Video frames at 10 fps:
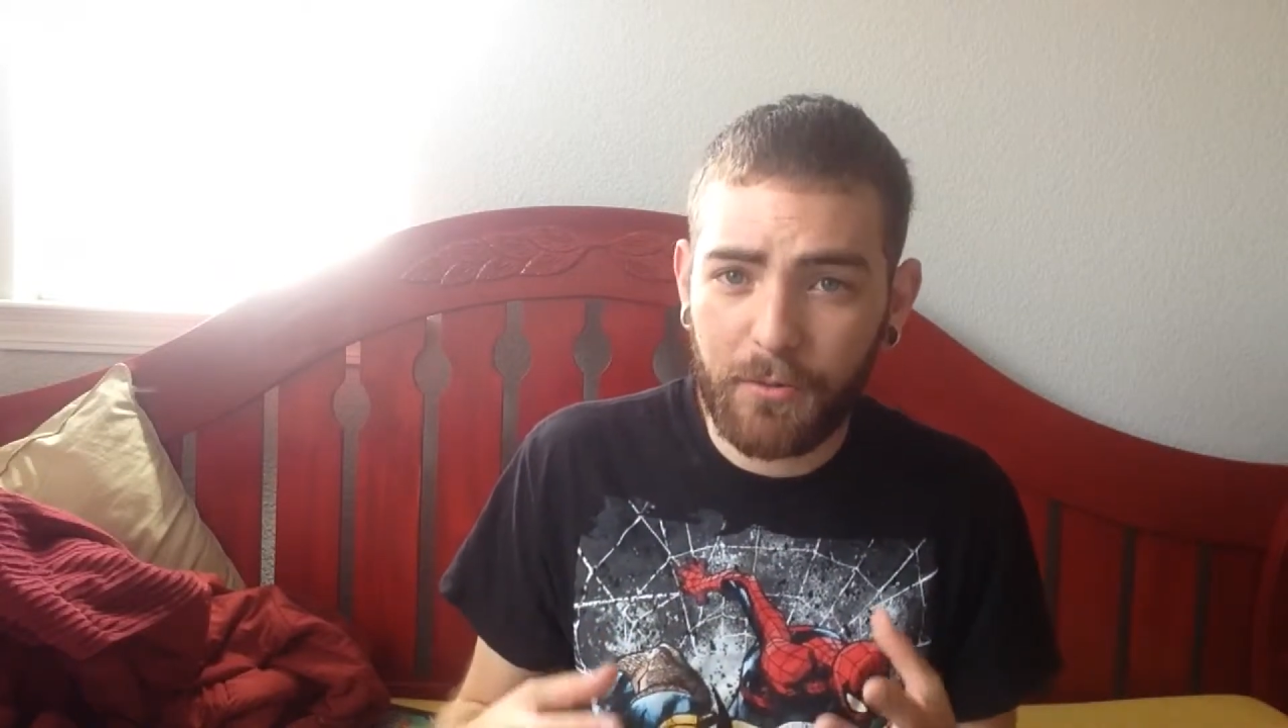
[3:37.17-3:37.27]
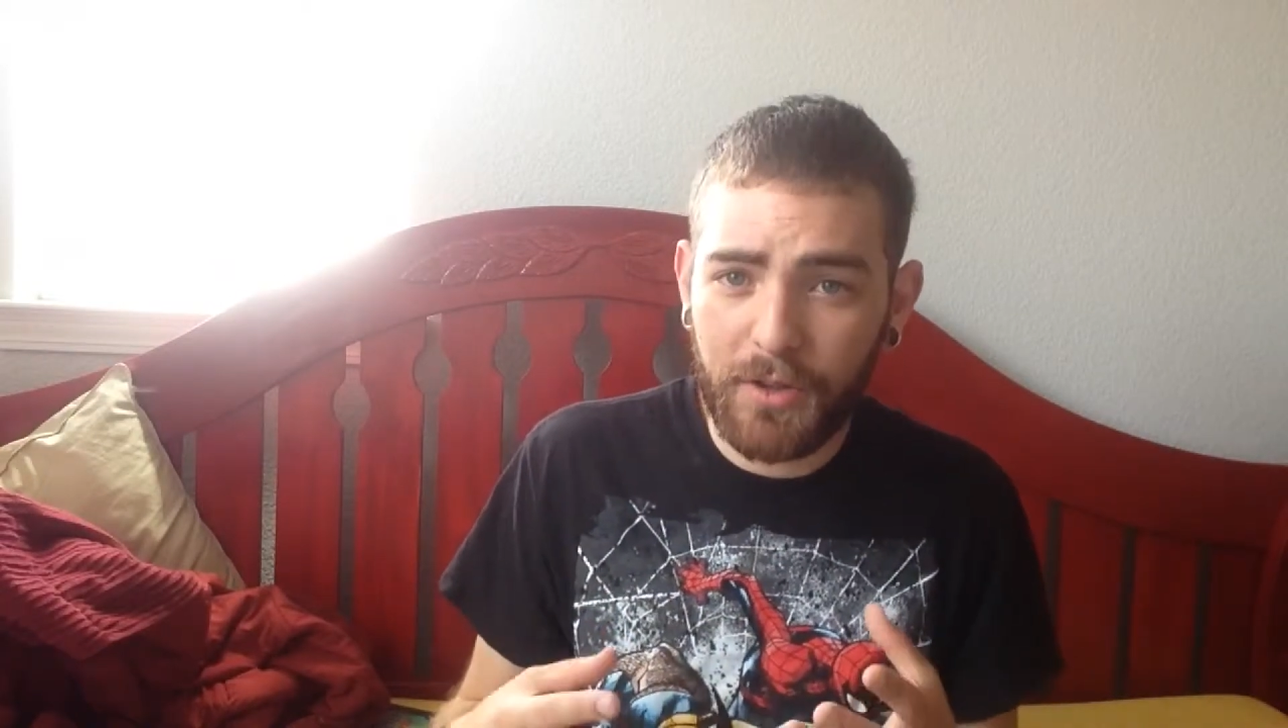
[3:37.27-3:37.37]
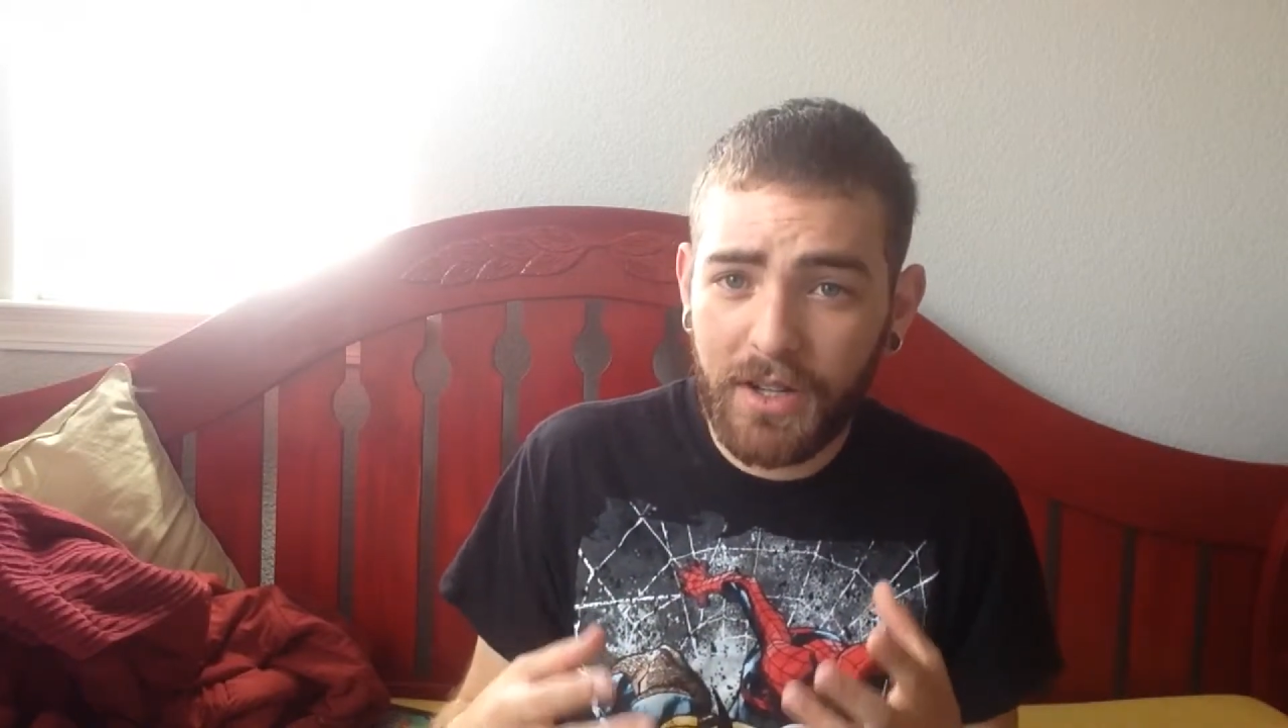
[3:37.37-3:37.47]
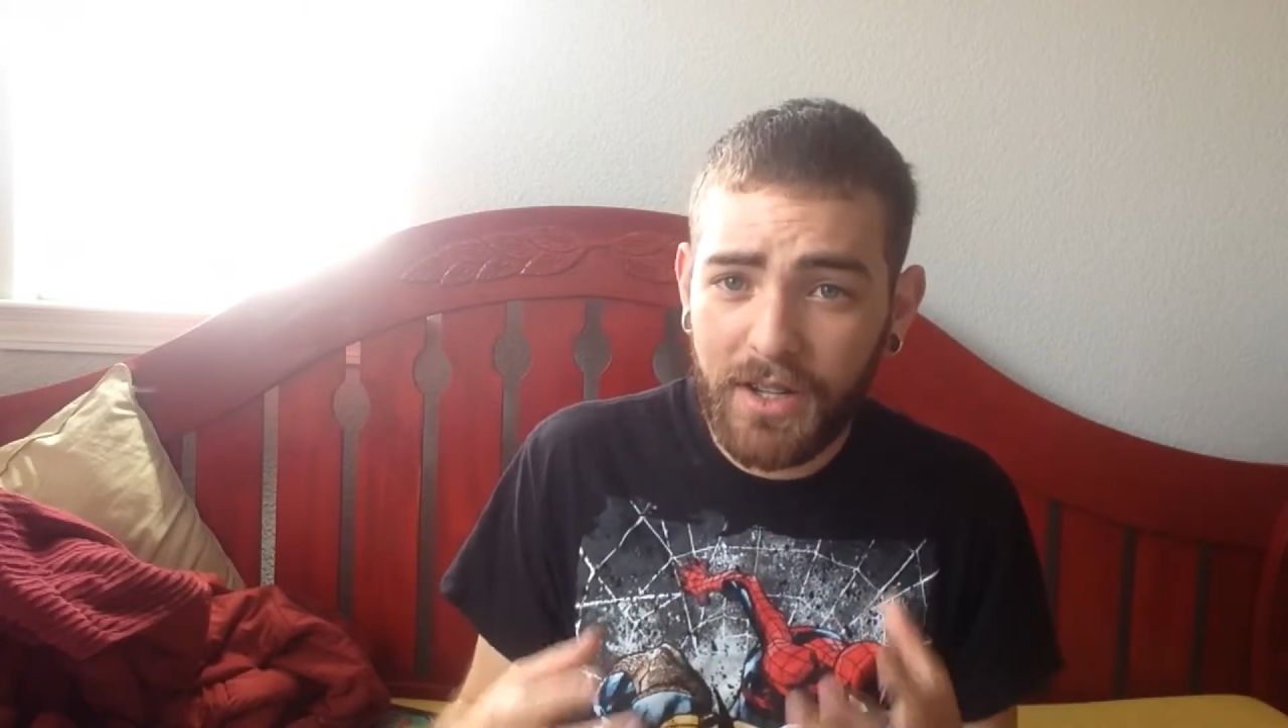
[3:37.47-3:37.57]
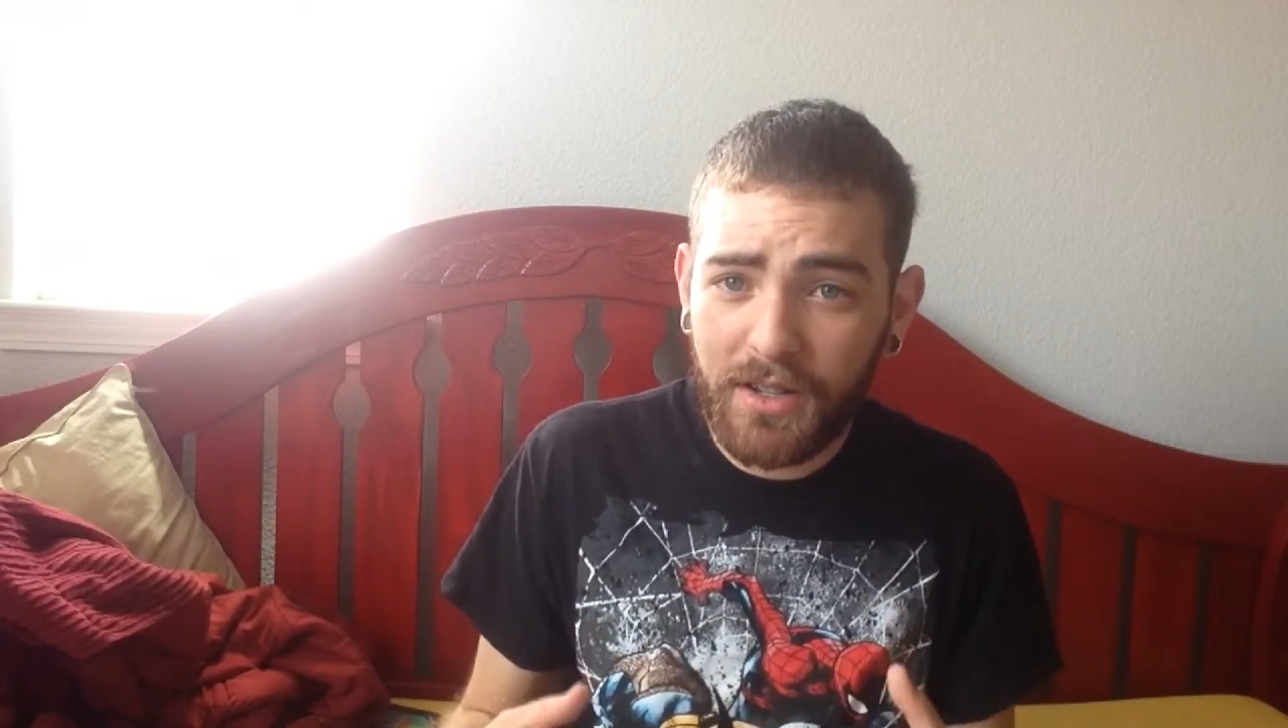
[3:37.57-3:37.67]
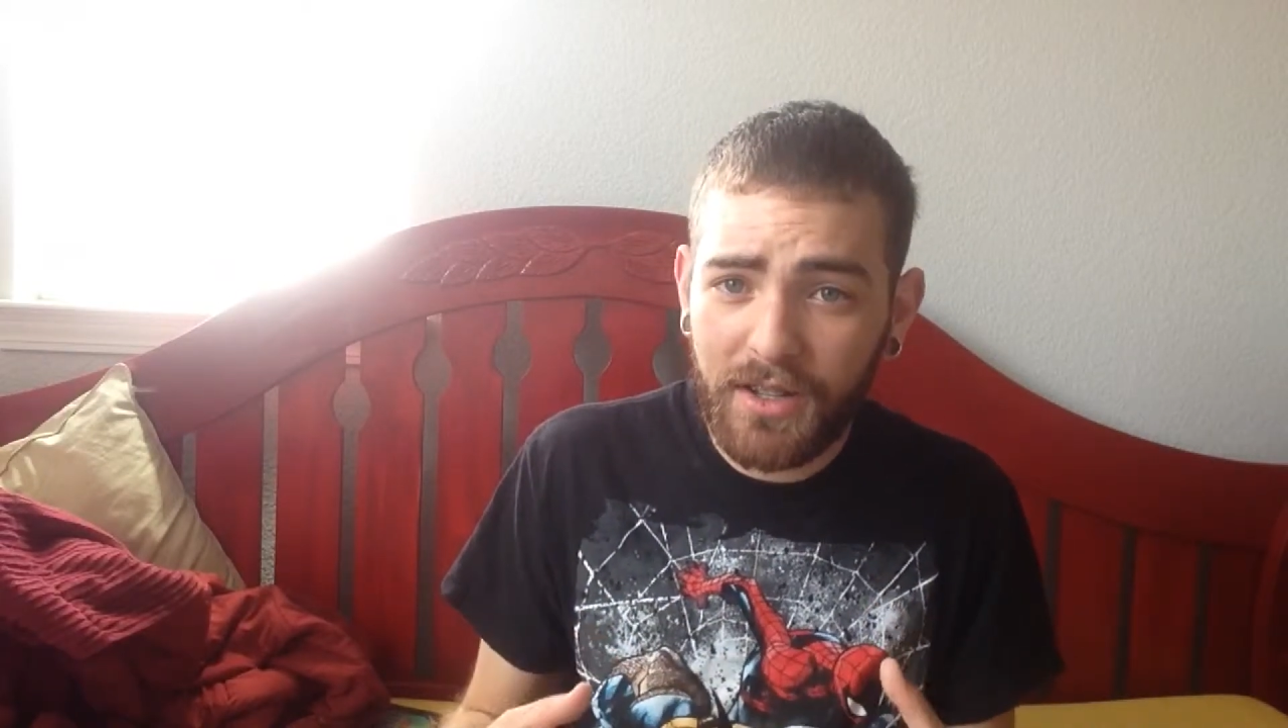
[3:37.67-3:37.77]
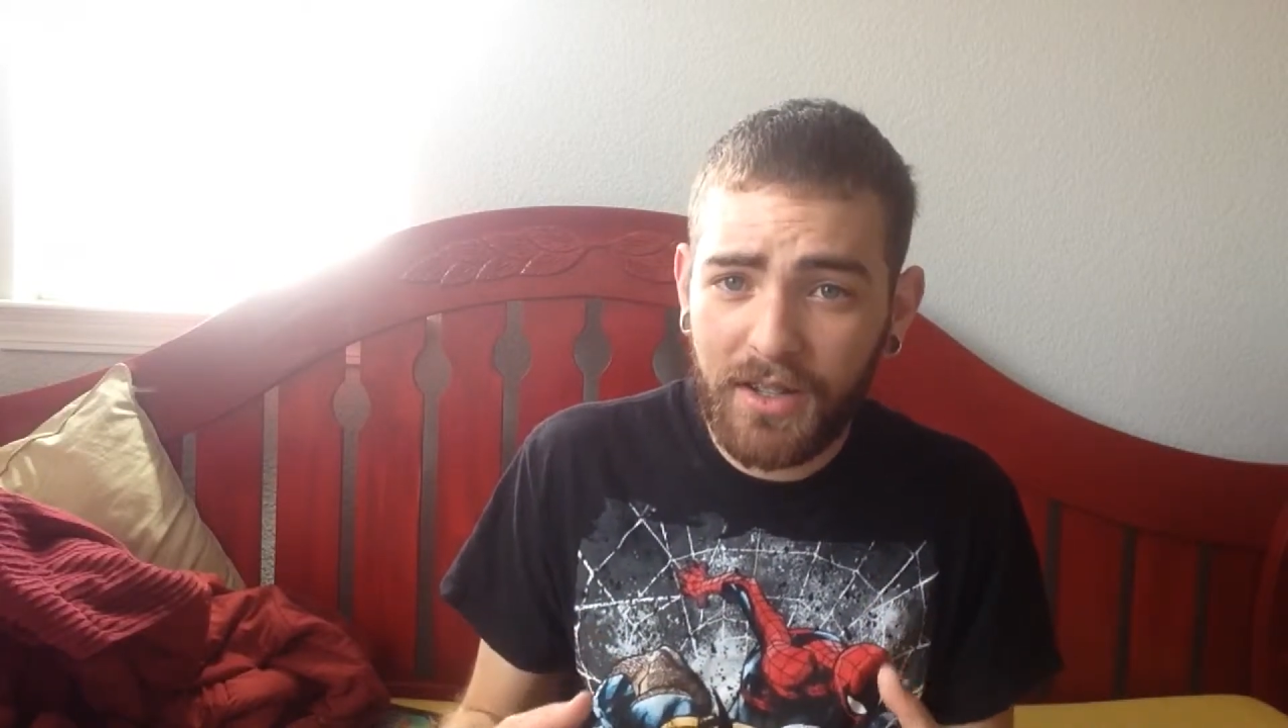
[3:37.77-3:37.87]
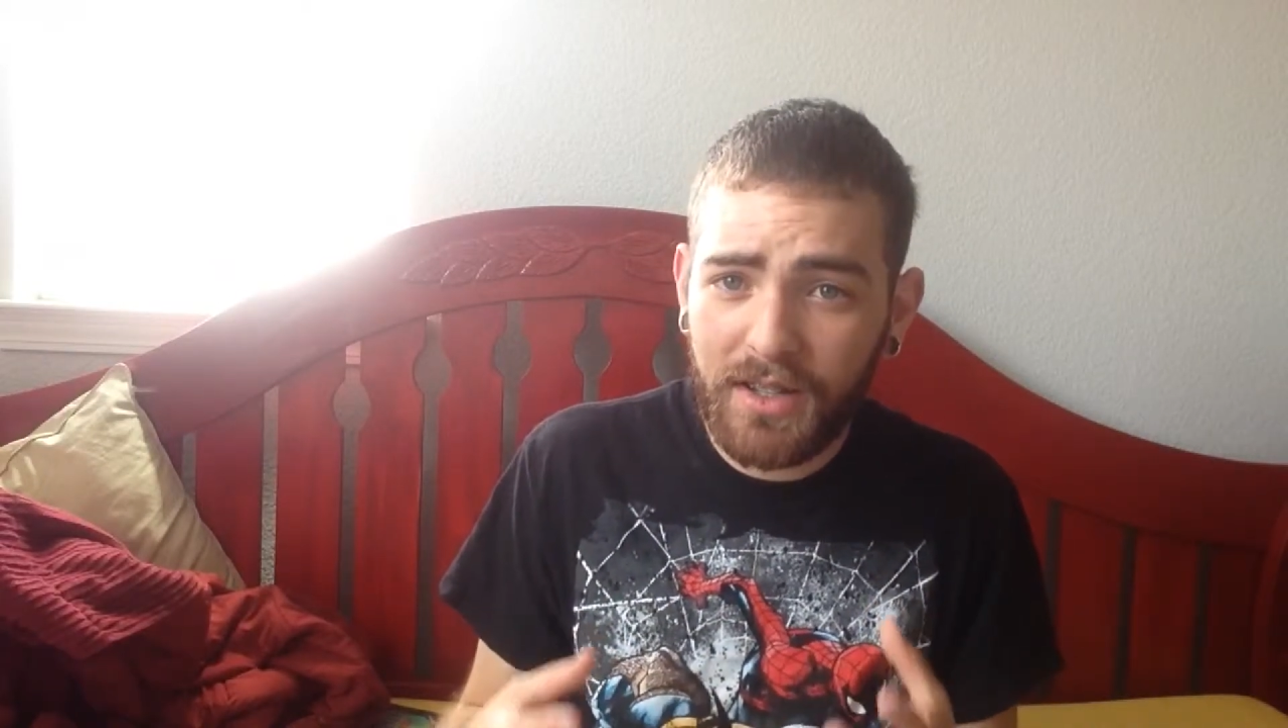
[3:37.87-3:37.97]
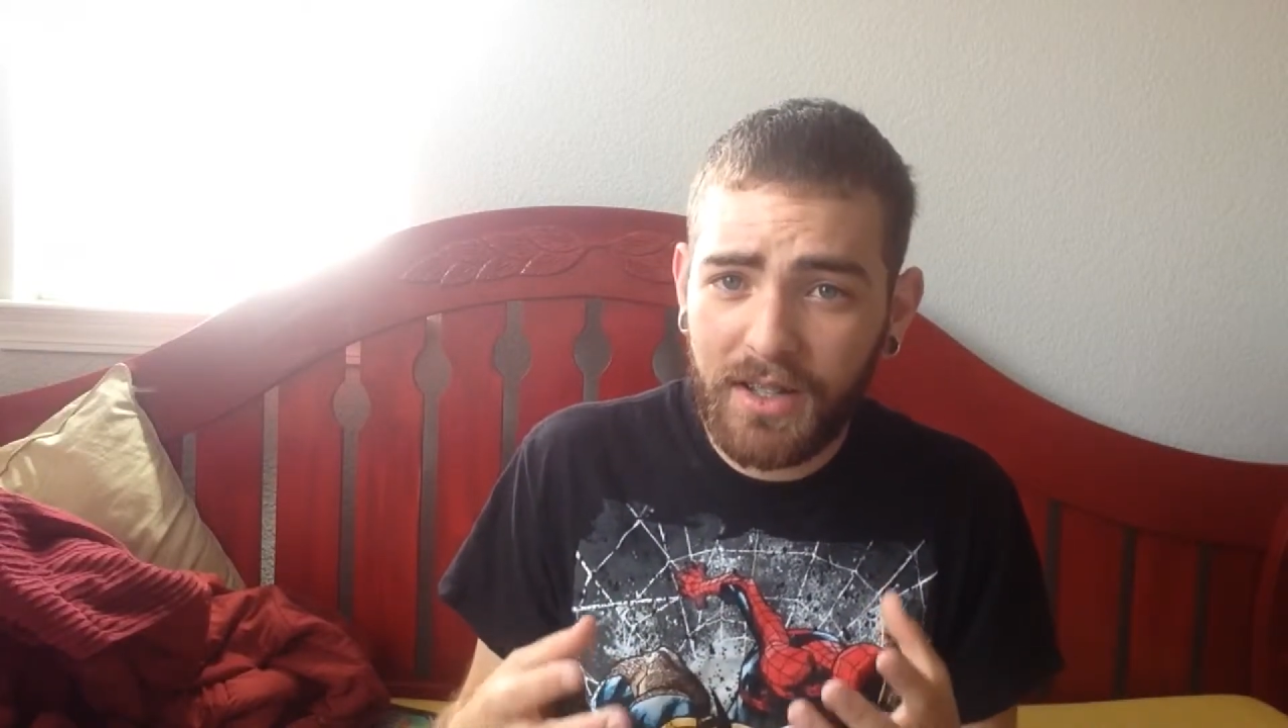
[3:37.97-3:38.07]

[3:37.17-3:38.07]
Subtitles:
real